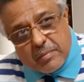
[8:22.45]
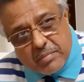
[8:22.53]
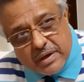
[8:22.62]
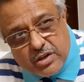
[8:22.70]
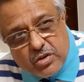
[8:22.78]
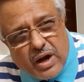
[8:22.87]

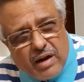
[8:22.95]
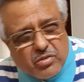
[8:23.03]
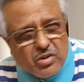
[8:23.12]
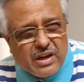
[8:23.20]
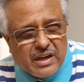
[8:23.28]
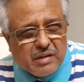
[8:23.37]
but you have to
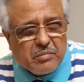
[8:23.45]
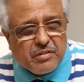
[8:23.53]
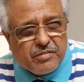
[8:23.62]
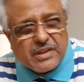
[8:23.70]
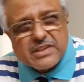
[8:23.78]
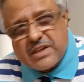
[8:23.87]
little bit
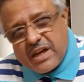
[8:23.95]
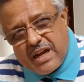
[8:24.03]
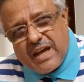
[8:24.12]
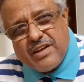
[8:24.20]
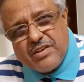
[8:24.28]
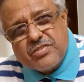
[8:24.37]

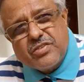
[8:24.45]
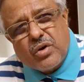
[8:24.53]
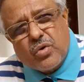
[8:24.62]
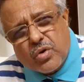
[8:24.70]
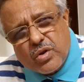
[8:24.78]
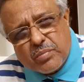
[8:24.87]
fictionalize the
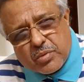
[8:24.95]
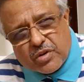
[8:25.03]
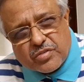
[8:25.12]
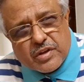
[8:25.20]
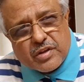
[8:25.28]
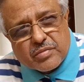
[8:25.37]
whole
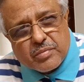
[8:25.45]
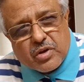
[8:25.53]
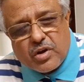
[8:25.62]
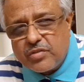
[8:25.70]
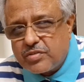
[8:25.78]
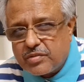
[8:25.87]
process,
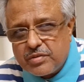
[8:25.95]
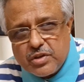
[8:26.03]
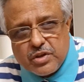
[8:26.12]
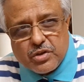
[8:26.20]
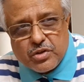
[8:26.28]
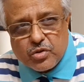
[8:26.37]
because
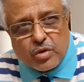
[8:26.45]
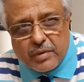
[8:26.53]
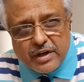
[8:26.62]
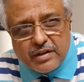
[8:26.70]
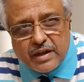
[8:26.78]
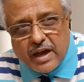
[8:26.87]

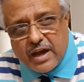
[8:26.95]
nobody,